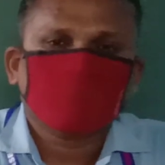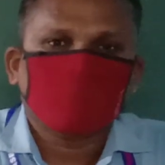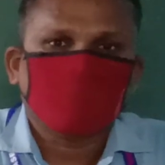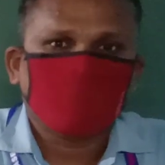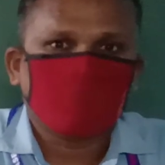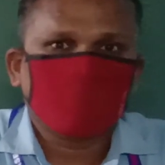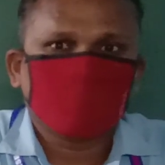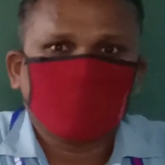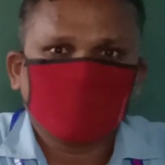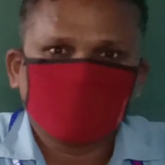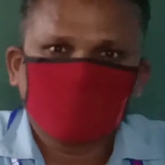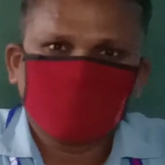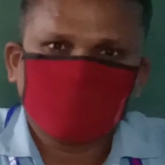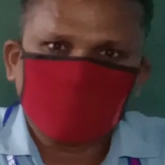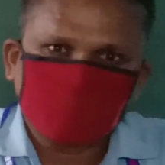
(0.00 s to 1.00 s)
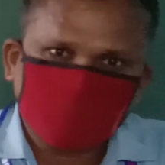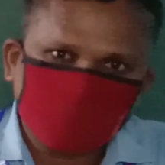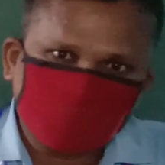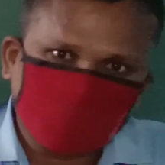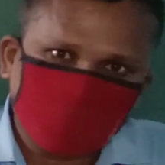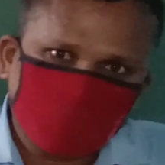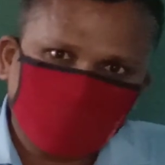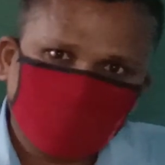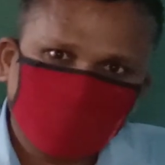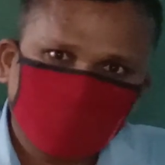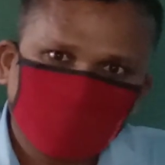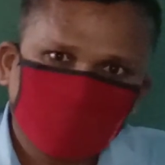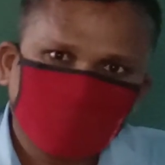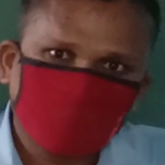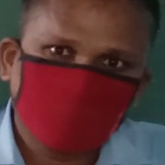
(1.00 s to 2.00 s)
I am Achal Pancheswar
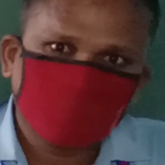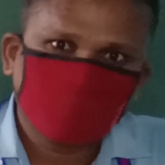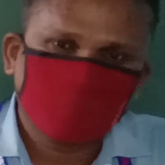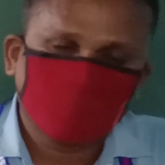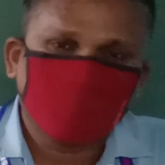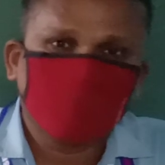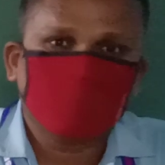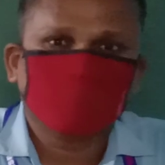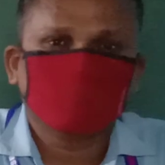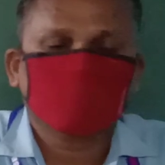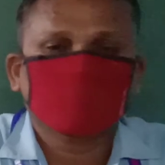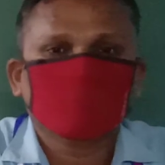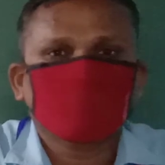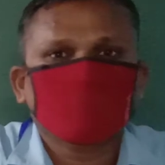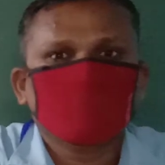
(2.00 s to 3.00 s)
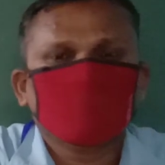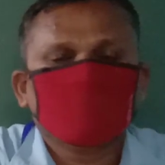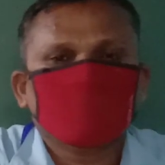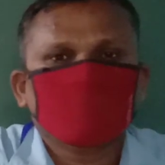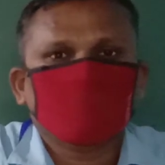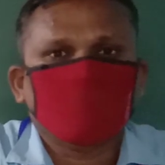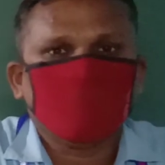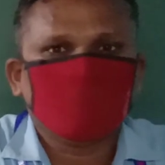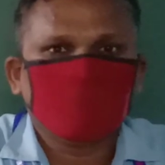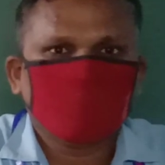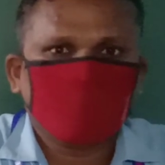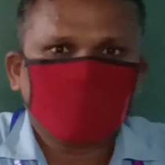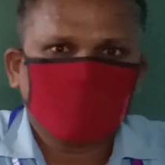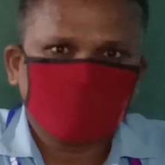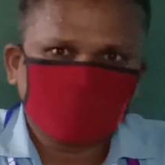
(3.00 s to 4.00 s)
from Ideal
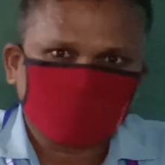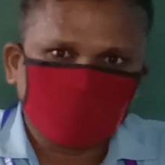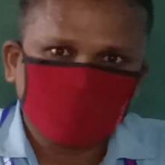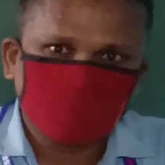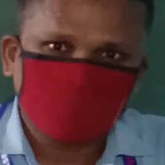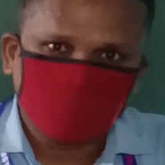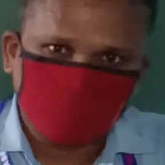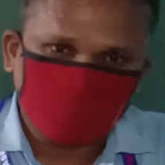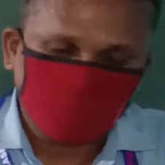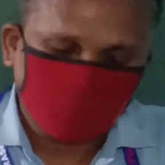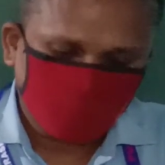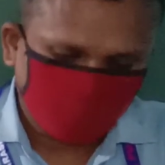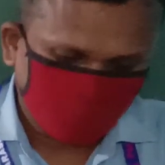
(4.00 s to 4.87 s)
Public School, Chandori.